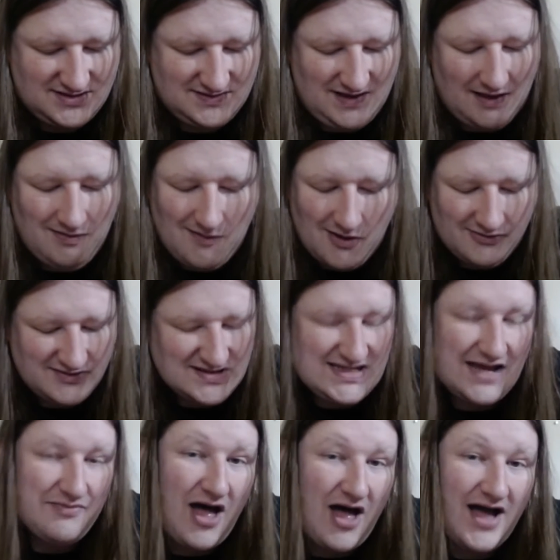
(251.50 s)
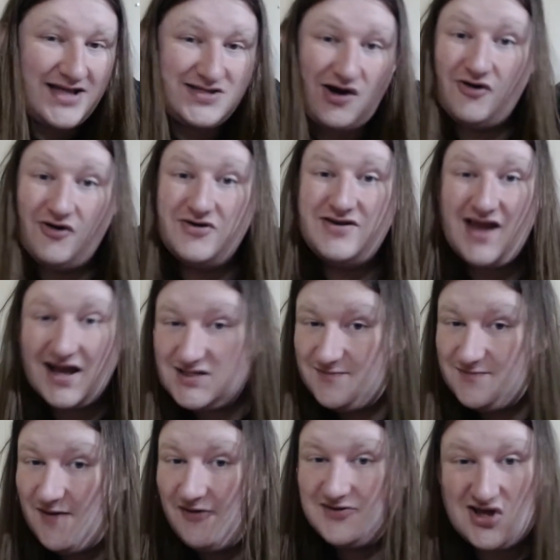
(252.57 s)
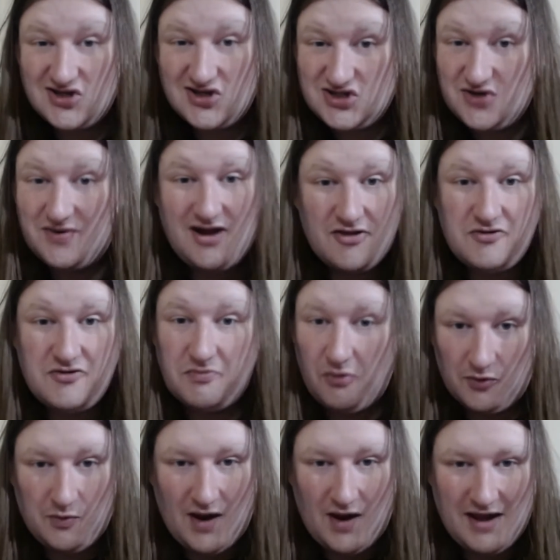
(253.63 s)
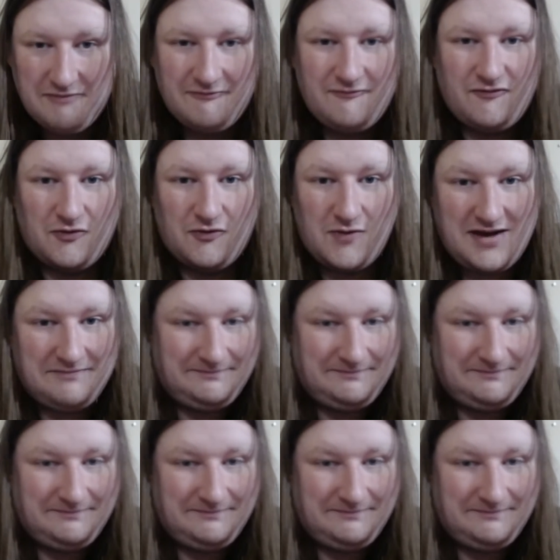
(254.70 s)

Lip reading: Along the same lines, our next spell is also another board wipe for red.